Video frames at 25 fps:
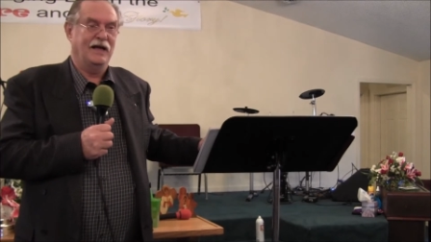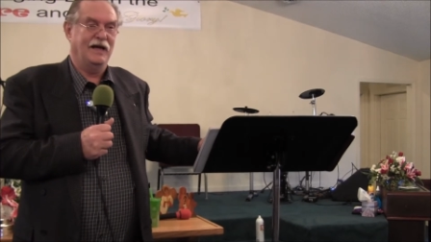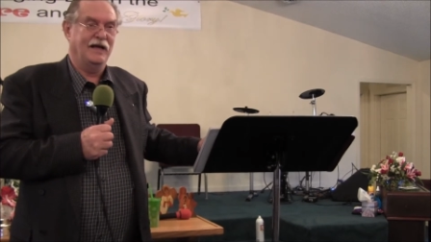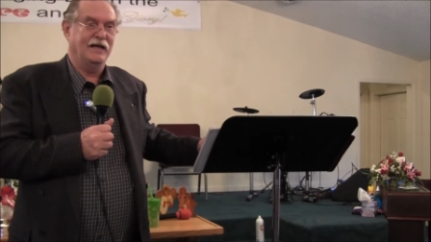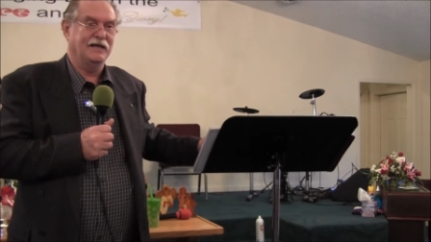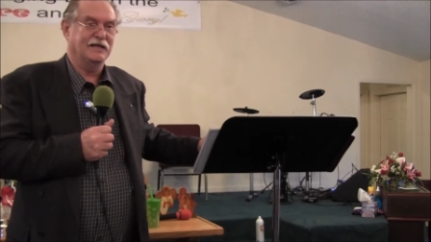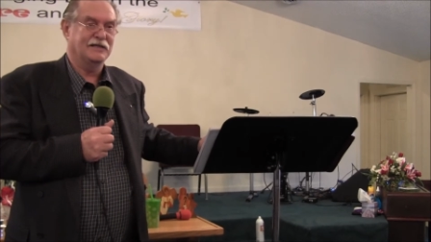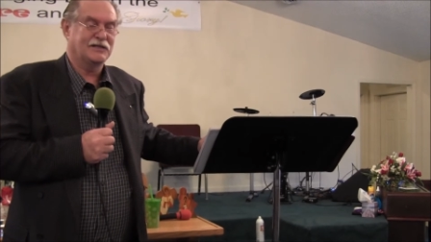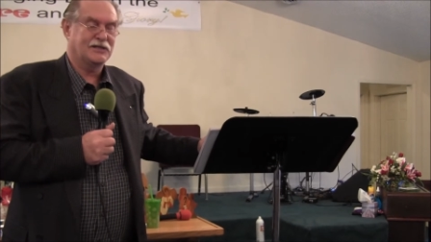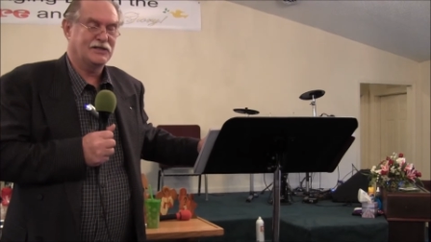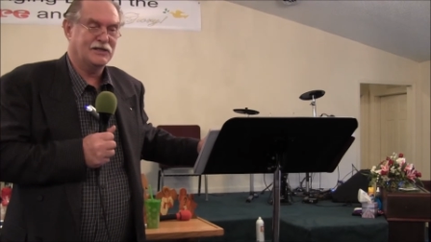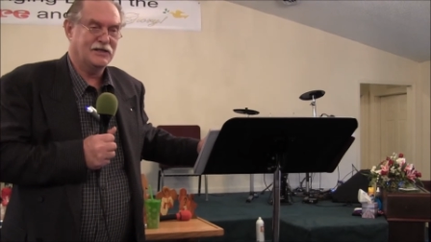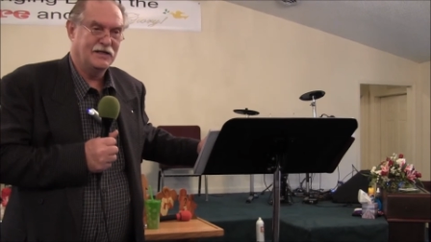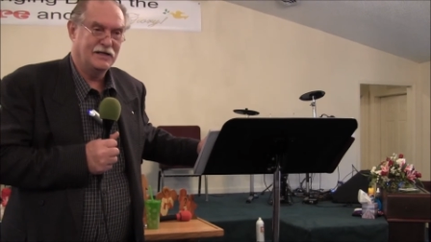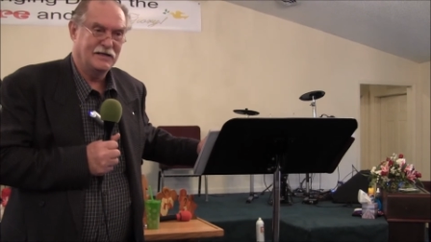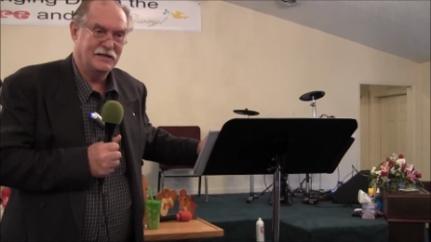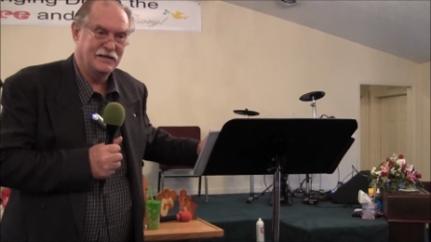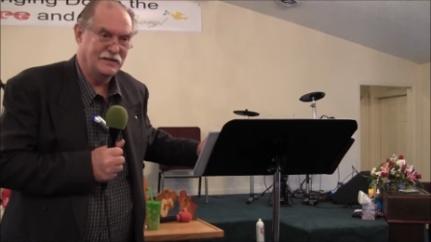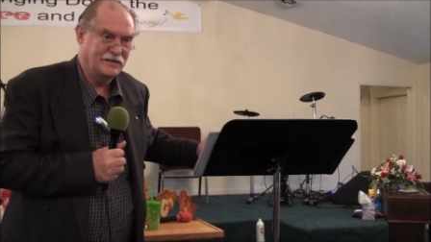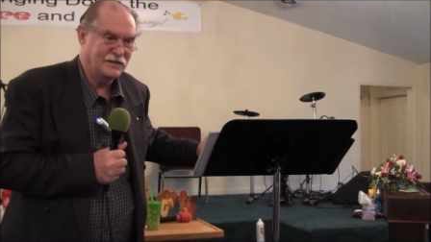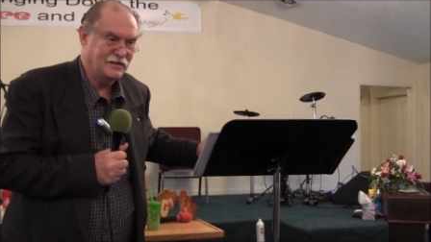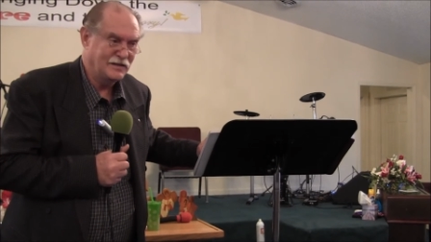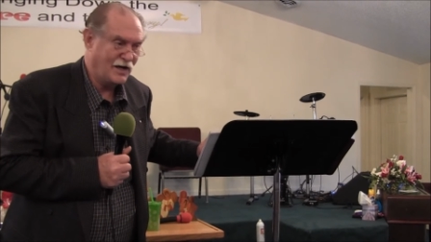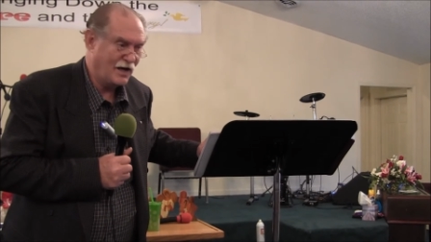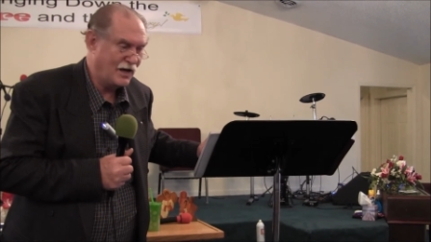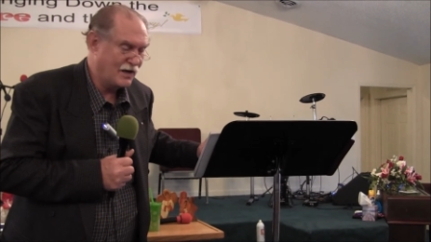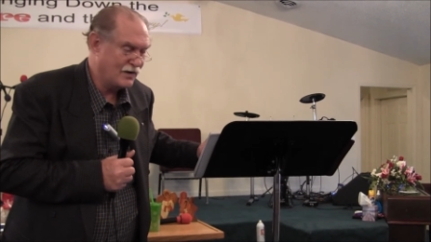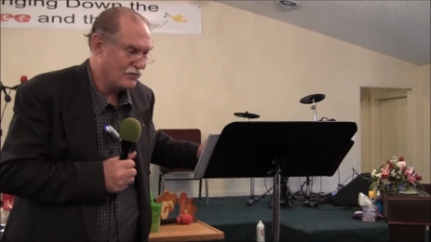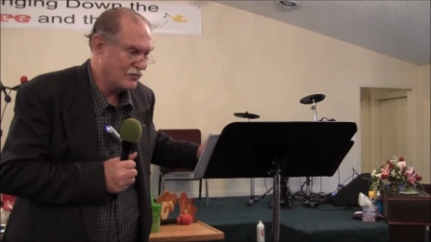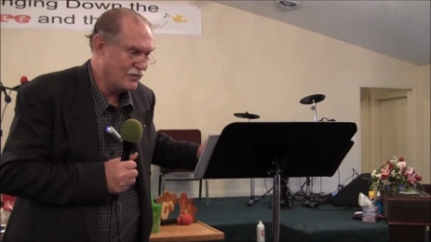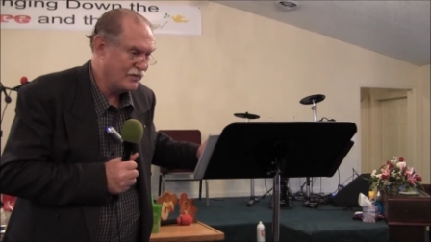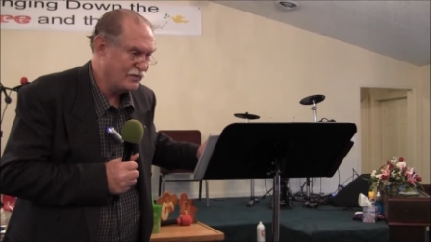is not